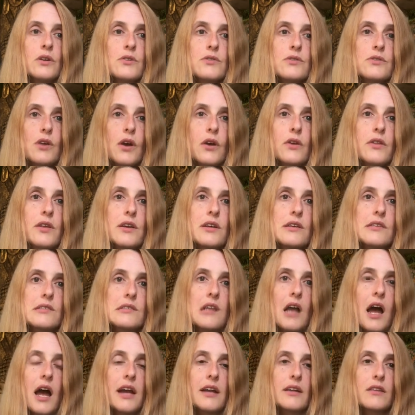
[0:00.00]
so there's
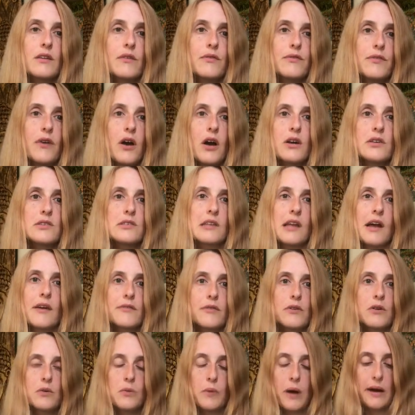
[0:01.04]
like the first
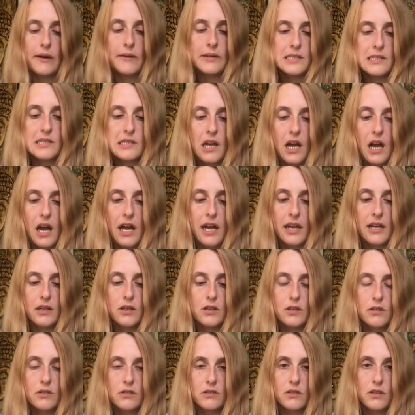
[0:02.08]
level where it's like
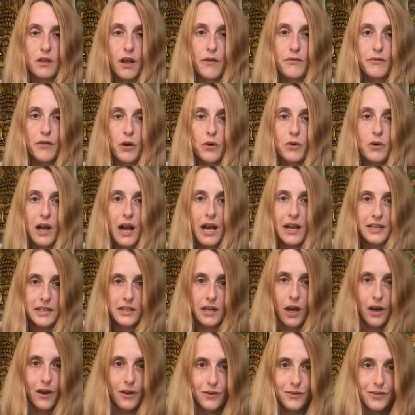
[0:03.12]
a
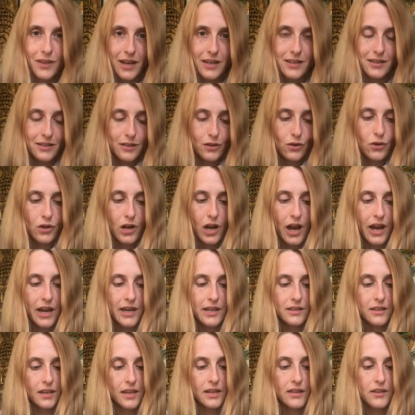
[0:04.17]
volcano, then you're
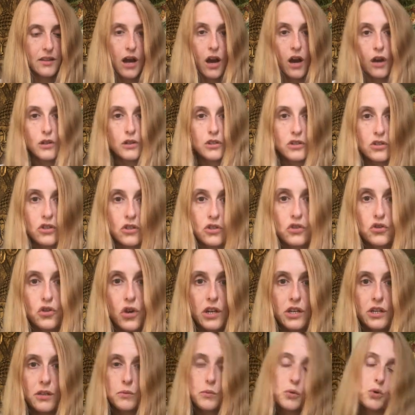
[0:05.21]
like in the ocean
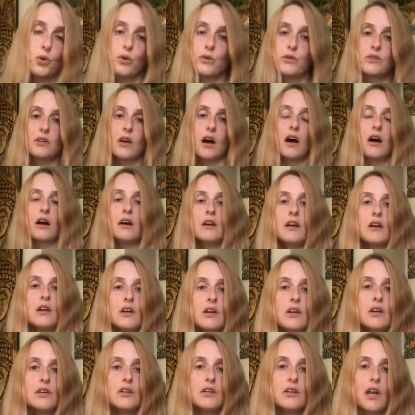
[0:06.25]
treading water,
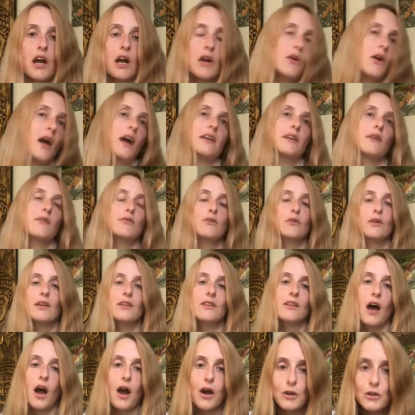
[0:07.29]
you know. And if you're in
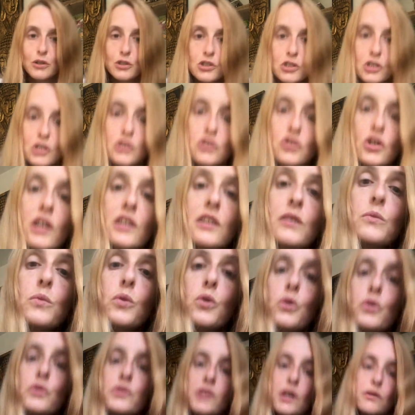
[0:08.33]
the ocean treading
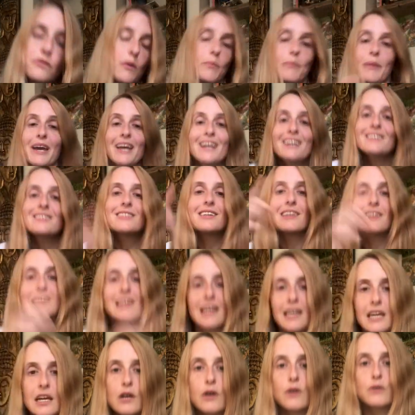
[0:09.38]
water
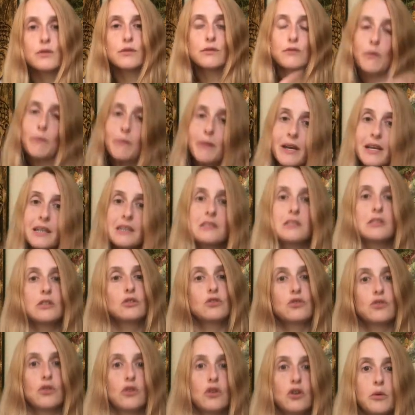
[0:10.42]
repeatedly because of repeated
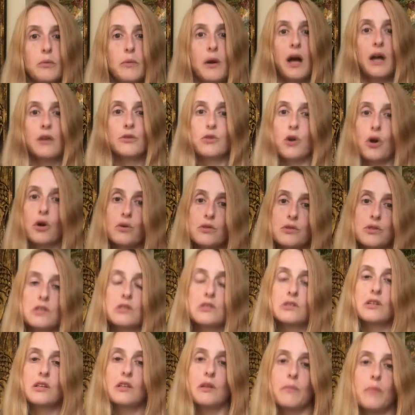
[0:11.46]
trauma and
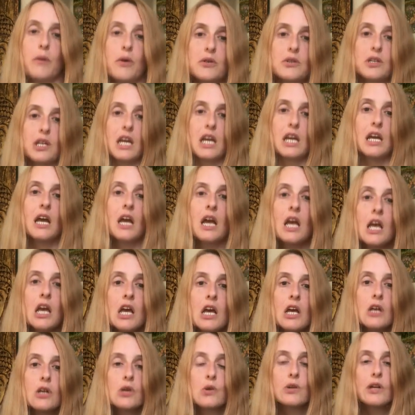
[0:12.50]
toxins in the body,
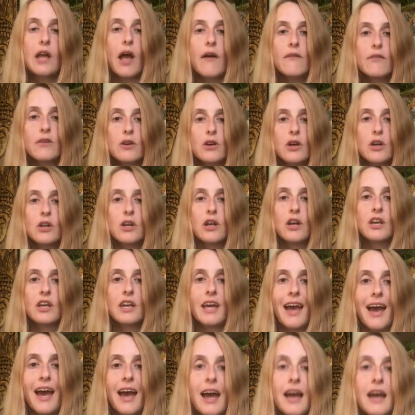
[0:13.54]
you're never going to
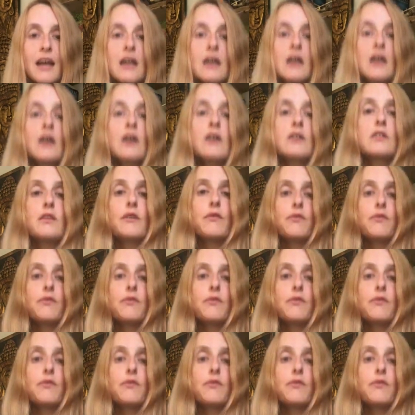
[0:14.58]
get the